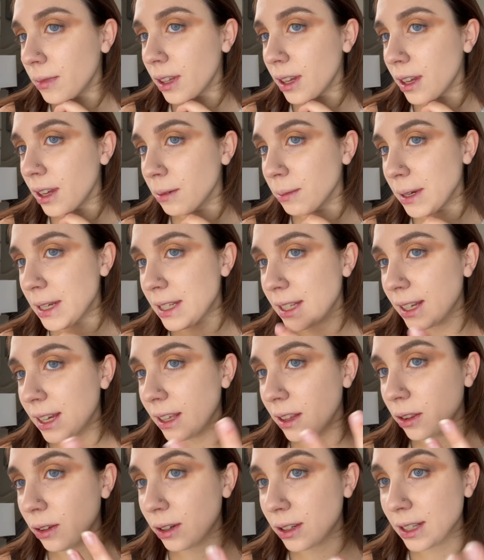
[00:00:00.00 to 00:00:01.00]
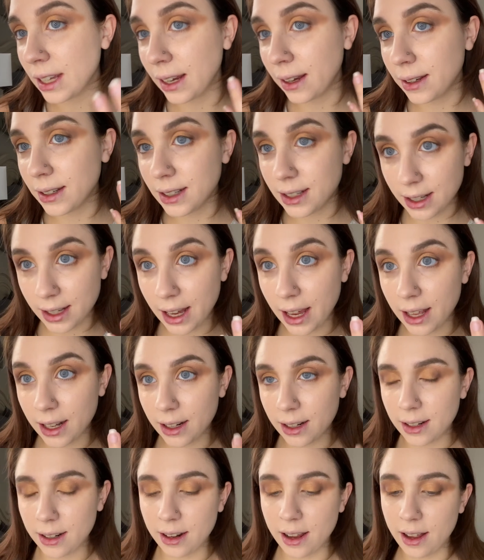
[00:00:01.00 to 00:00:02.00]
And my skin looks like skin.
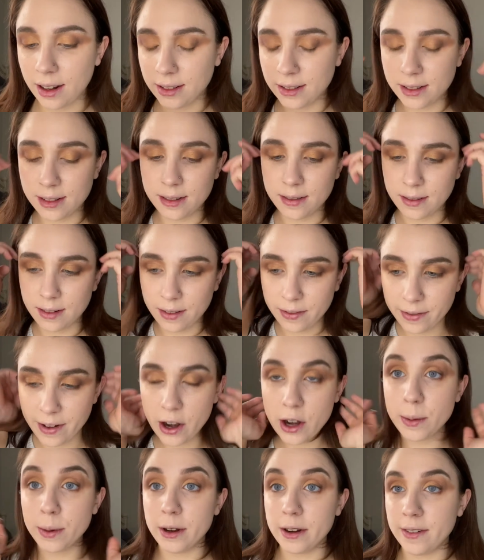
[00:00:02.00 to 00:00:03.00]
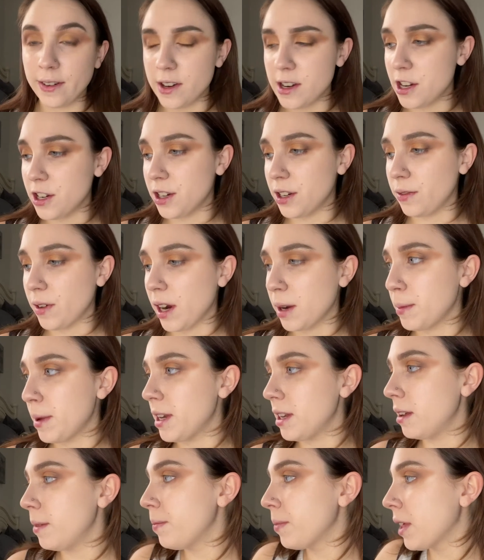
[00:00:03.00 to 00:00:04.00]
And very pretty foundation,
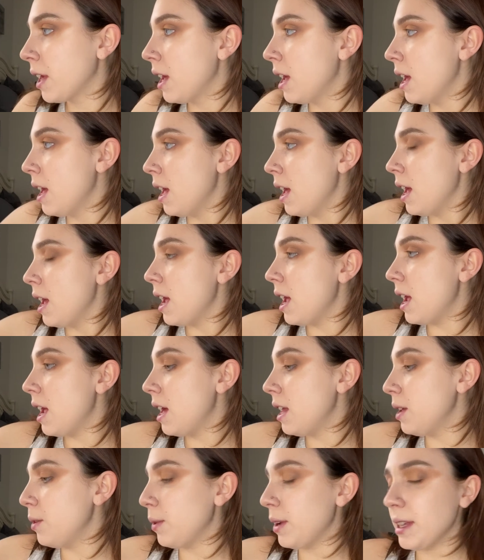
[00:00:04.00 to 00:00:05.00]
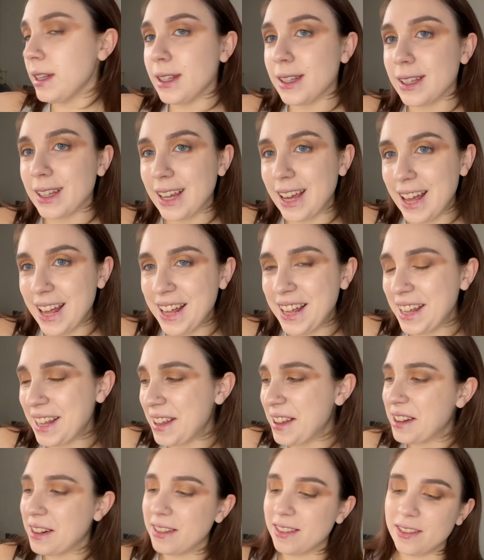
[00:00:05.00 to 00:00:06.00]
recommended. Anyways,
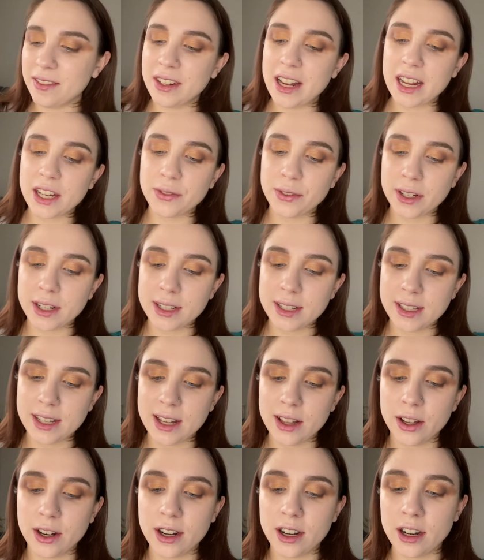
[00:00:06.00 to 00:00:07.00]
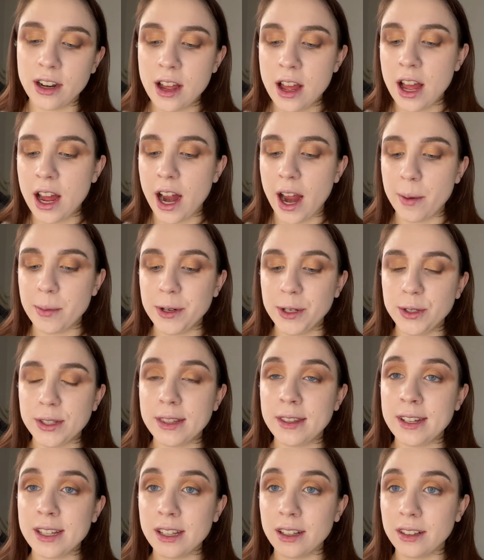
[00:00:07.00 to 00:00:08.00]
next for concealer, I've been using
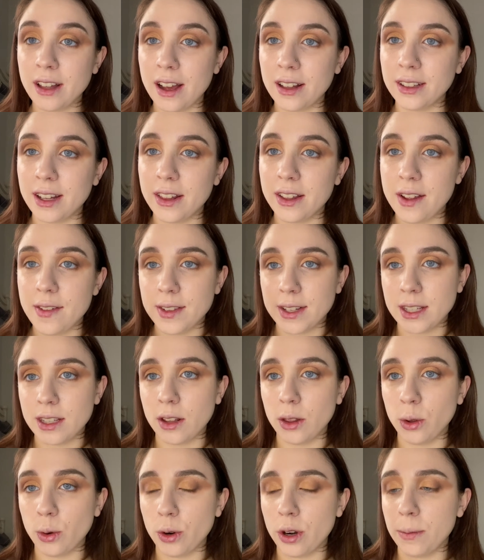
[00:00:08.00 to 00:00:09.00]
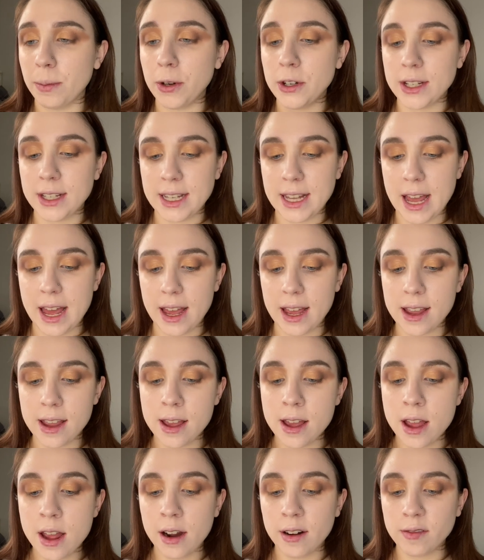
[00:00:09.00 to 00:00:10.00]
this a lot lately. This is the Laura Mercier
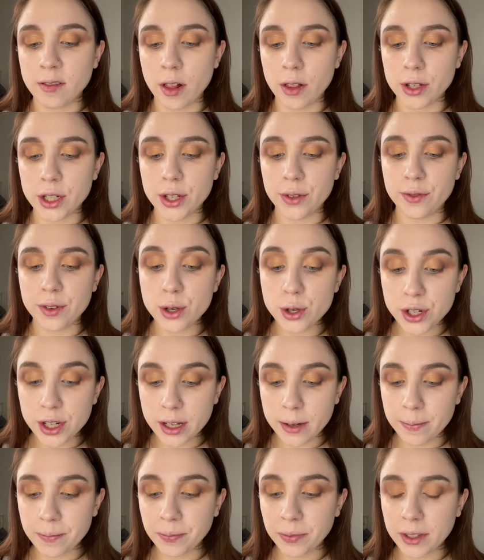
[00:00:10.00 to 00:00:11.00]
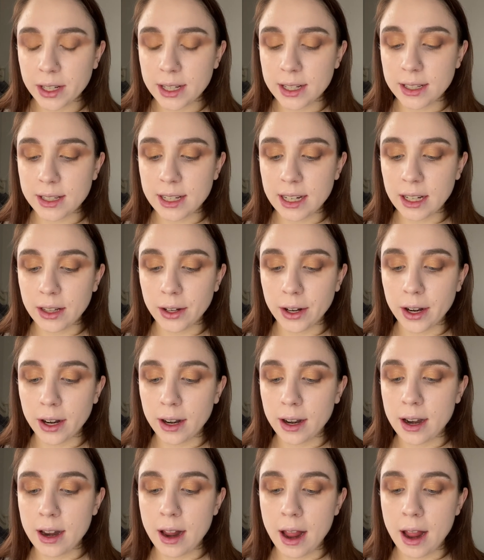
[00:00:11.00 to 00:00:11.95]
Flawless Fusion Concealer.